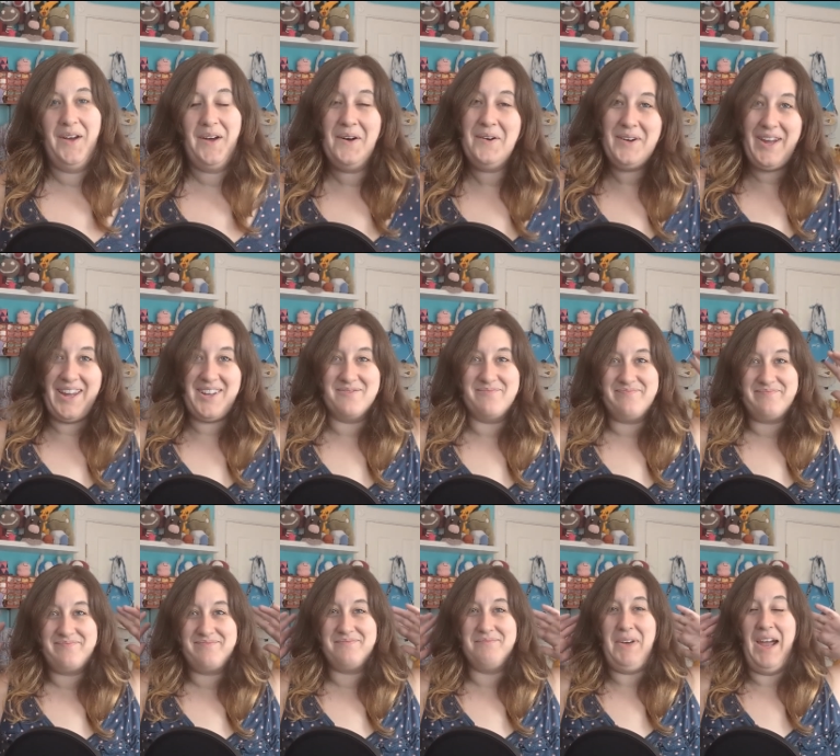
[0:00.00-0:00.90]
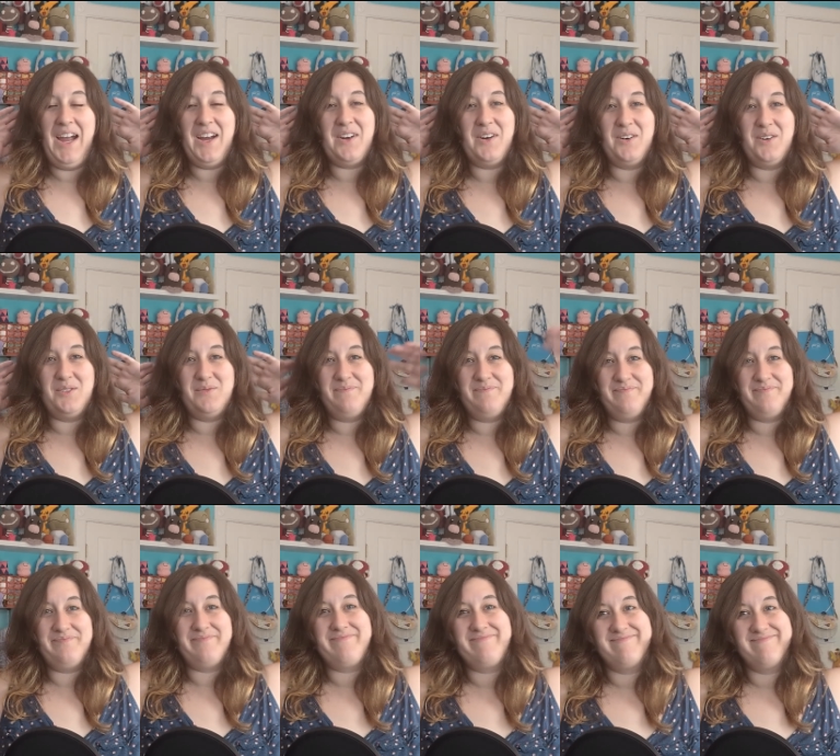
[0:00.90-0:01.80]
Okay, back home,
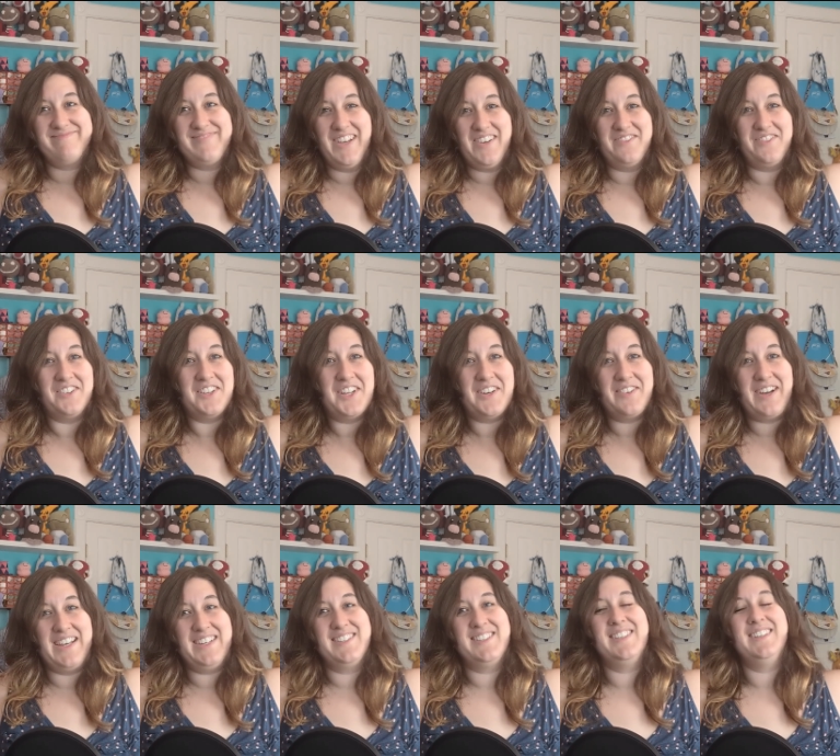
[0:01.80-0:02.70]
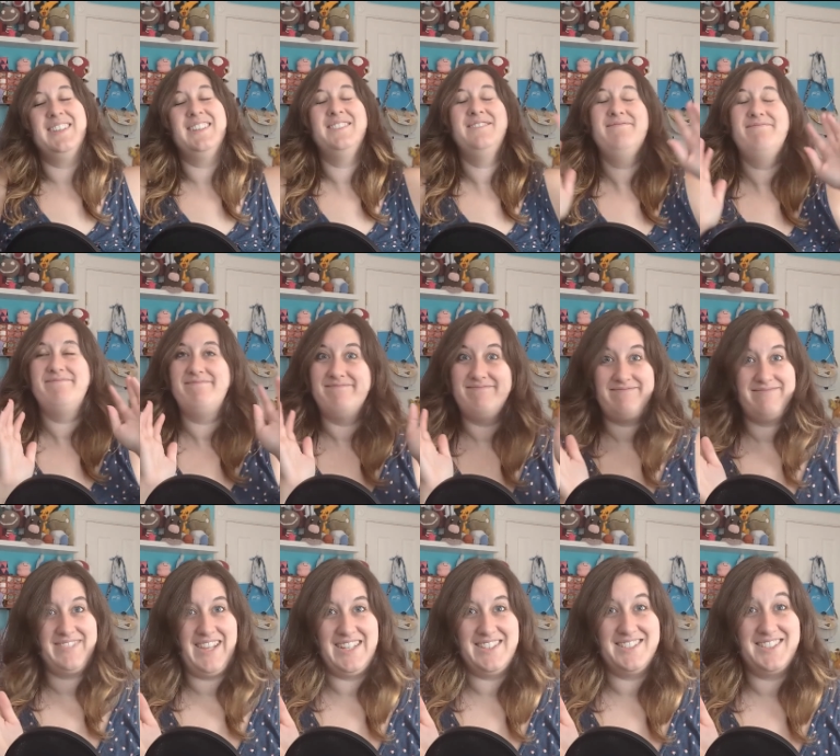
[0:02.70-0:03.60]
fully rested.
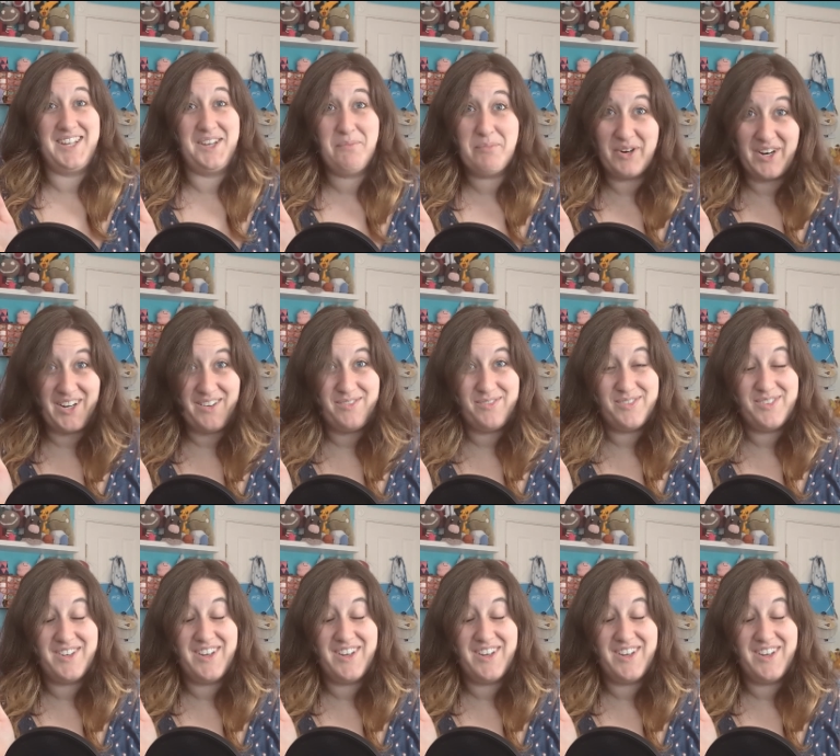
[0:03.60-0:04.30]
Let's debrief.